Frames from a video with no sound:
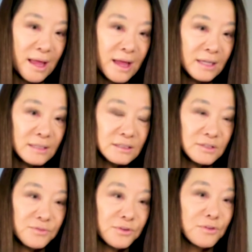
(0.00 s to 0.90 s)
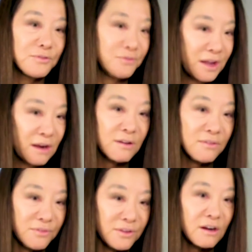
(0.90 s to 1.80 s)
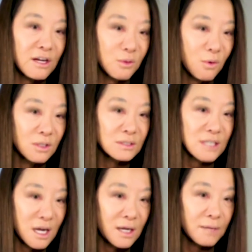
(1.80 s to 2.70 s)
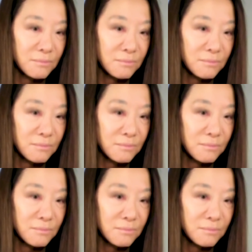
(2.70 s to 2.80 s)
and for a very, very long time.